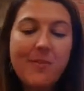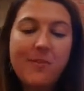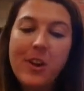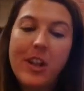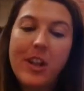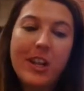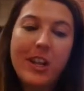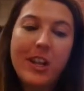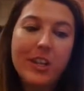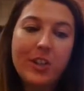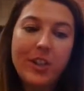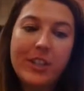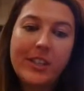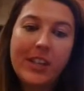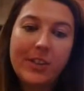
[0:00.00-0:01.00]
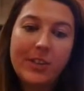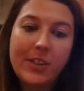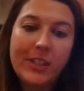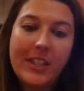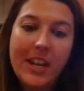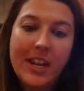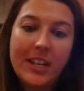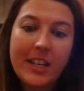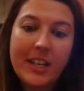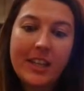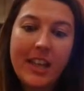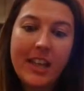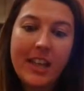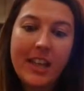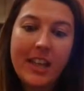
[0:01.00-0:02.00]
really, just understanding that